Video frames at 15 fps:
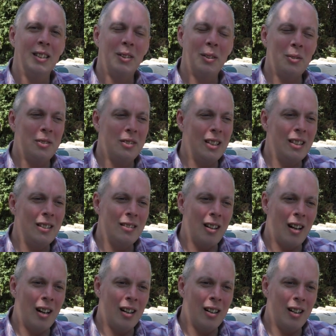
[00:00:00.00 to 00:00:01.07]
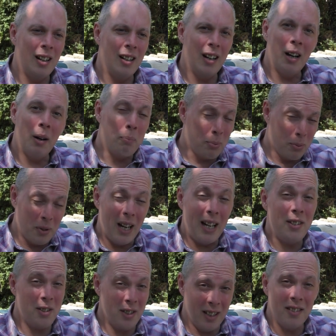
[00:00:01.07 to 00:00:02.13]
those things are, are
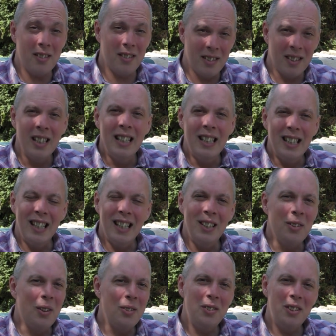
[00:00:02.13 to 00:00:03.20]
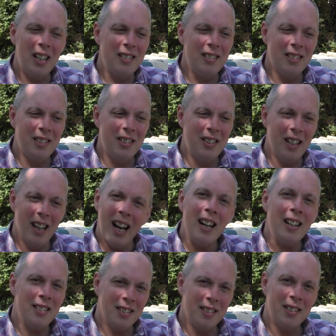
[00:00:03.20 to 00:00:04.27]
precious, and not just to
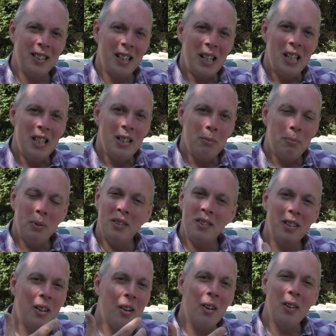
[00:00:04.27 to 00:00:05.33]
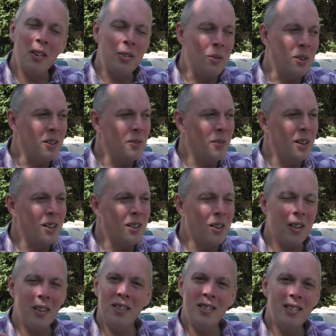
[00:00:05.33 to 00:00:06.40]
us, but to God. When, when
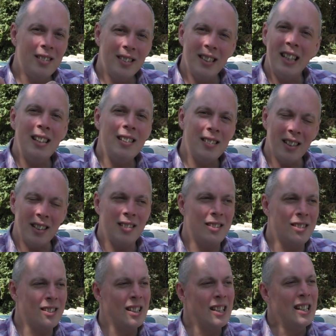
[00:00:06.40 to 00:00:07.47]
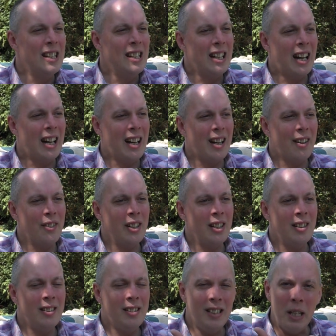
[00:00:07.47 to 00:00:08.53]
God sees us, uh, having
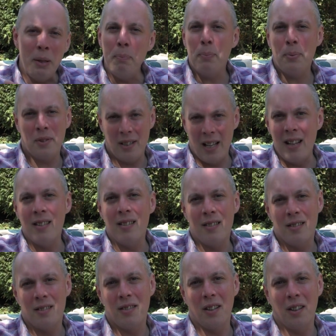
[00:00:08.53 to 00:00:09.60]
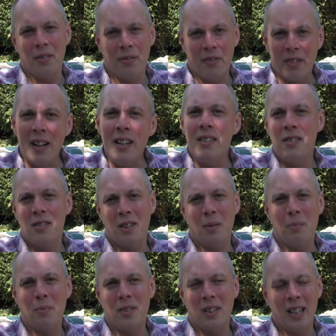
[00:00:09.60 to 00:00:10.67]
a deep sense of
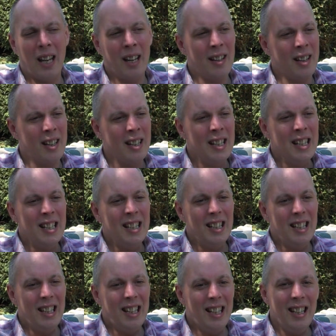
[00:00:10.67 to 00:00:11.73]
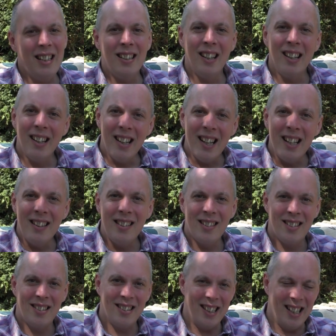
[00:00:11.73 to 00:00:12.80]
friendship together. He
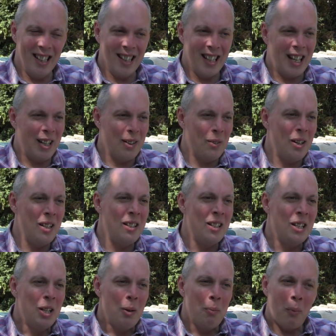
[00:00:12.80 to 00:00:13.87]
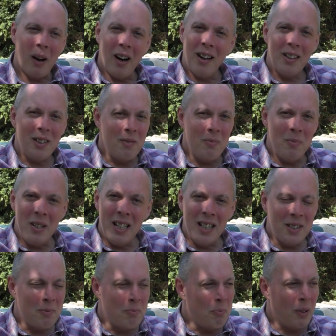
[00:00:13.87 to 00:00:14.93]
delights in that. When part of me
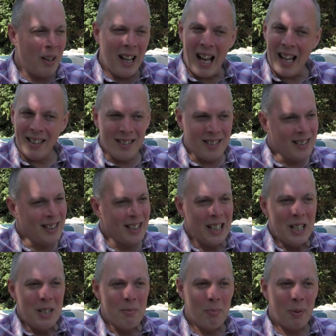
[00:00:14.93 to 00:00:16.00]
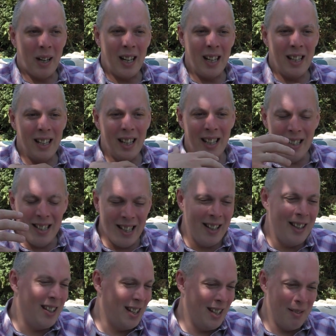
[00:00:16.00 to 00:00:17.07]
is blessed by
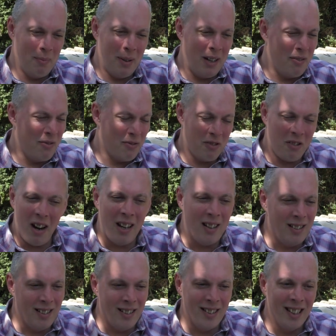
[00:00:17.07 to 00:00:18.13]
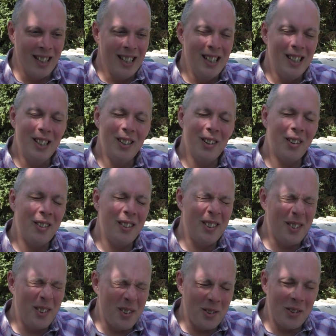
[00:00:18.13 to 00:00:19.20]
another, by a friend, God
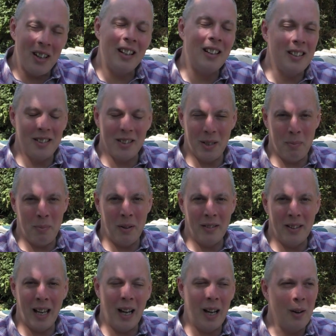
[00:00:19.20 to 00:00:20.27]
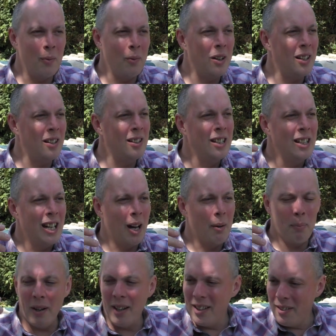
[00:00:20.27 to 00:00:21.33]
is thrilled about that. And when a
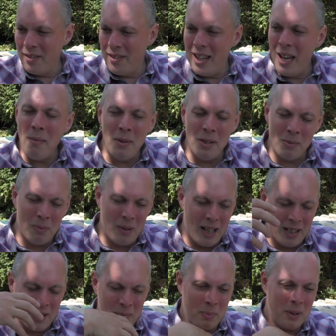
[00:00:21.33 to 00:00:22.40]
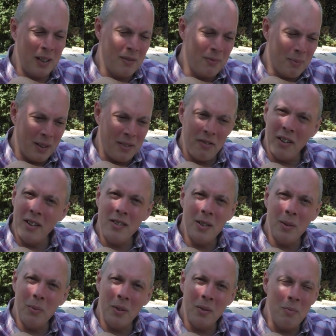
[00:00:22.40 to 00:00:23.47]
part of them is blessed by, by
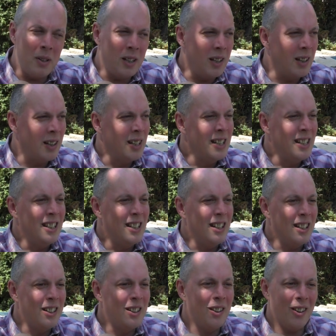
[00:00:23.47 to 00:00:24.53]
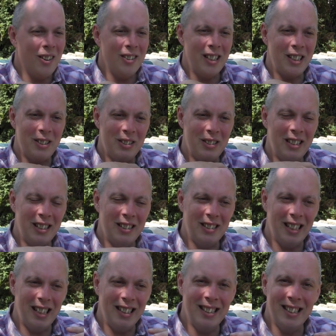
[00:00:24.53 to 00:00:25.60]
friendship with me, uh, God just,
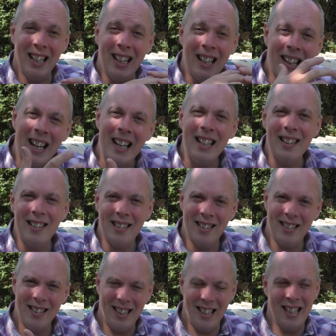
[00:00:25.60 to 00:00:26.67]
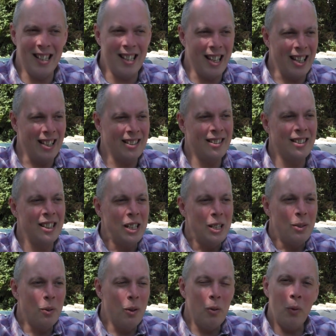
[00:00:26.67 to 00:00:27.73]
just delights in that.
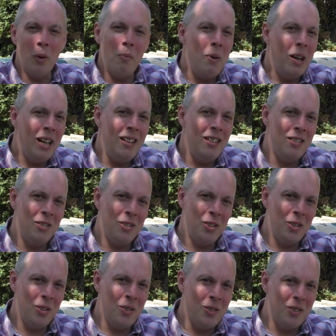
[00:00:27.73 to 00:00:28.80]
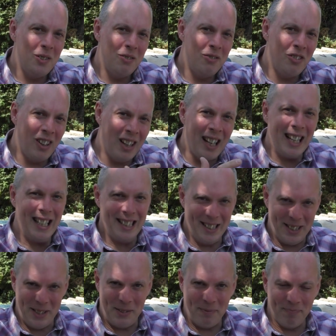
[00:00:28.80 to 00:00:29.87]
We're, we're made to
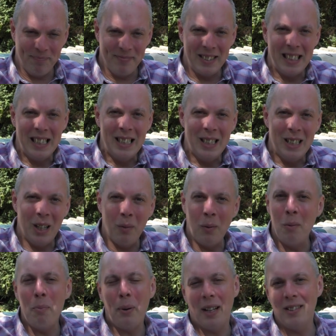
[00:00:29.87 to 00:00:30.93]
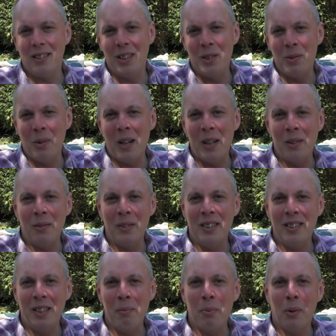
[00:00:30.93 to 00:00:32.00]
relate one passage where we
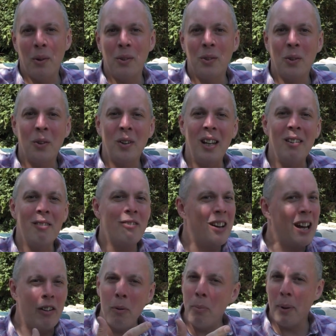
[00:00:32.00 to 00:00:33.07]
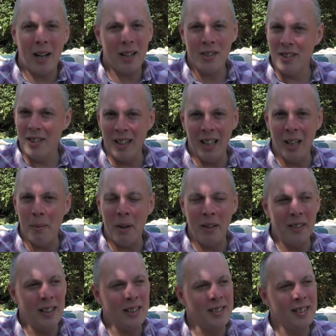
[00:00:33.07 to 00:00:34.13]
see Paul talking very passionately
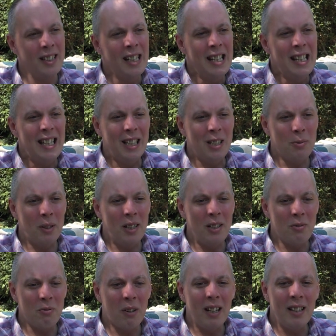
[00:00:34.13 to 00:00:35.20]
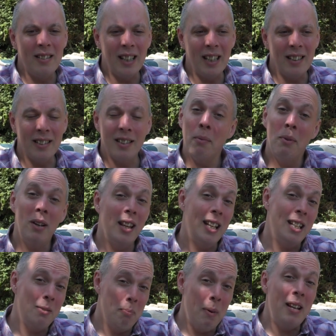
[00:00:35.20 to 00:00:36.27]
about this is when he's writing to somebody that
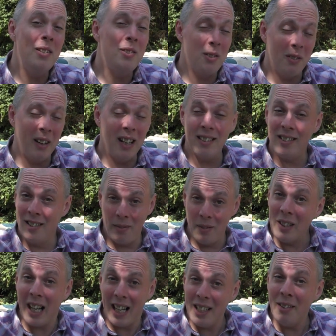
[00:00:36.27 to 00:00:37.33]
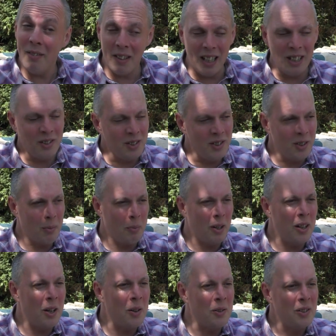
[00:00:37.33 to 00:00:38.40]
he's mentoring. It's a different kind of relationship,
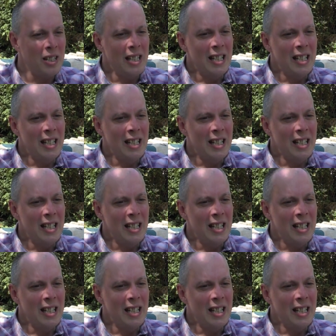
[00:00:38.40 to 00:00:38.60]
I know,